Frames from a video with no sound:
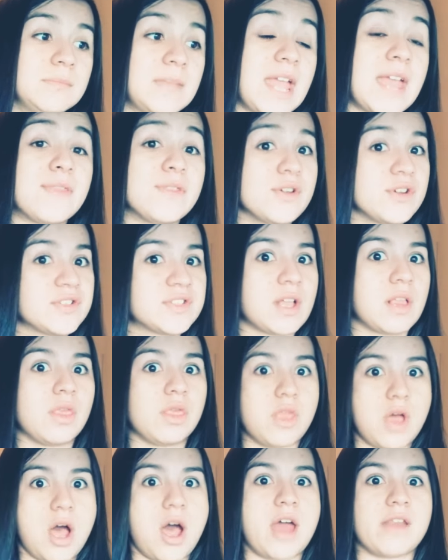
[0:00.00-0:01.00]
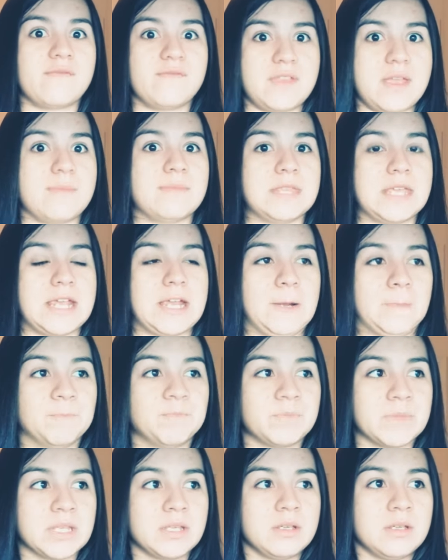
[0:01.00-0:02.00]
And there's a lot of them there.
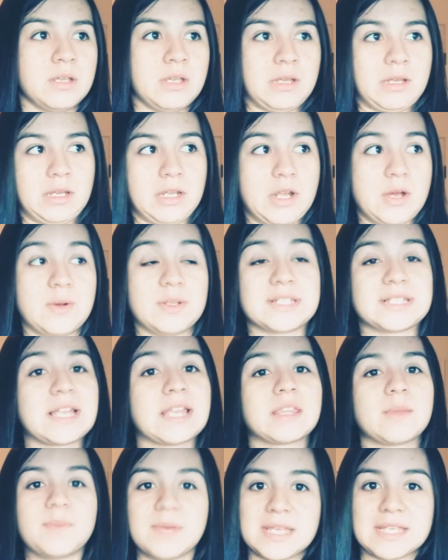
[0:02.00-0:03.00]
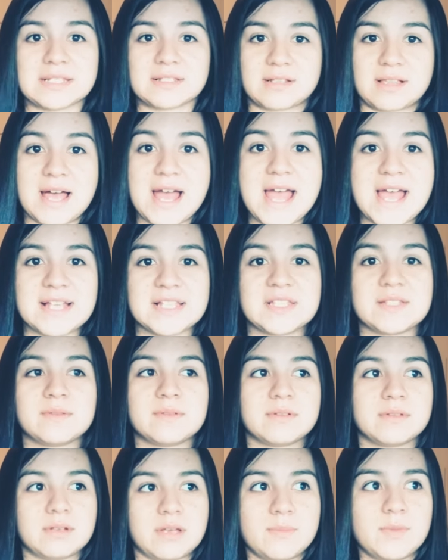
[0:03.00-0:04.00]
You know, it's not the biggest class.
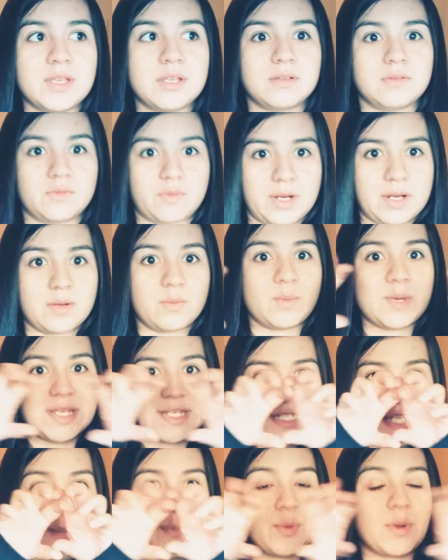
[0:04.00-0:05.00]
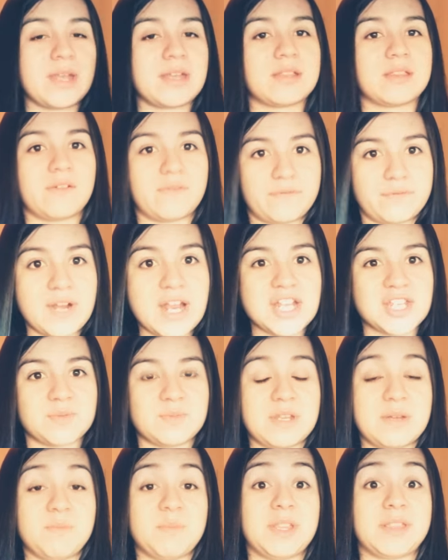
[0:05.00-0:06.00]
I mean, we separated the
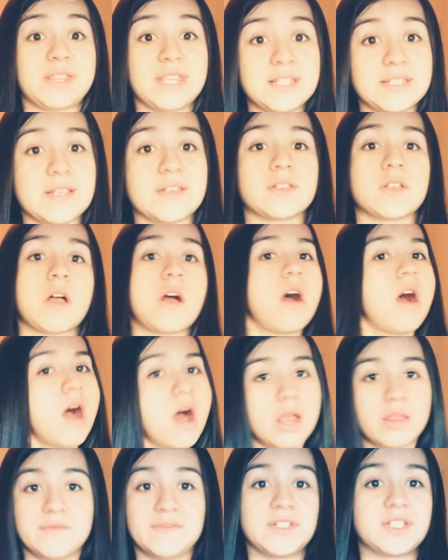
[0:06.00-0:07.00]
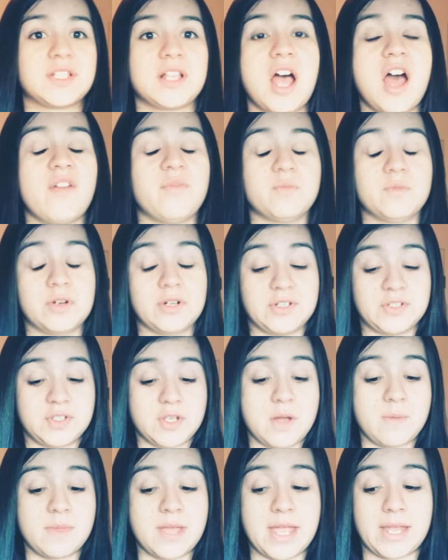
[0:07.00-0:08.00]
freshmen, but this is all of the sophomores.
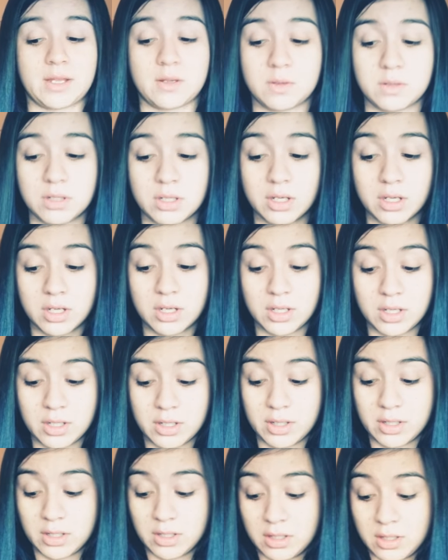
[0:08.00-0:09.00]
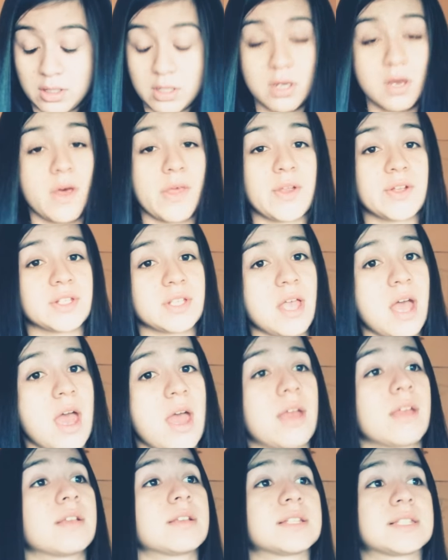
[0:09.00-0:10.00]
So I'm like, oh, there's a lot.
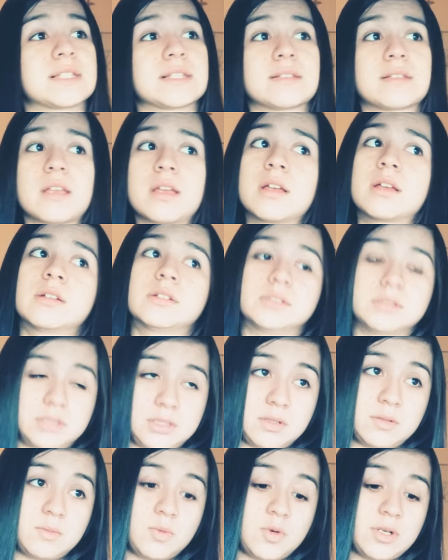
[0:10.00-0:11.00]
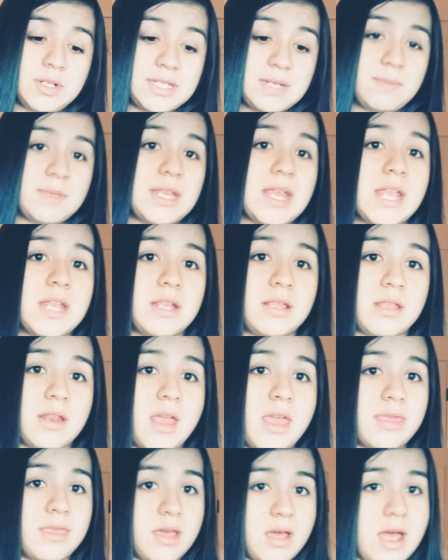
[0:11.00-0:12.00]
This is a little more intimidating than
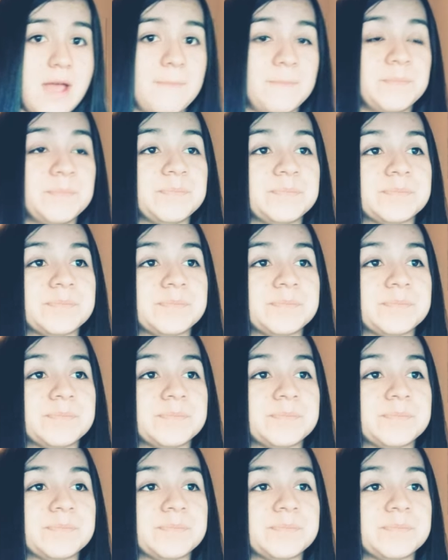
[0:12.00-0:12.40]
I thought.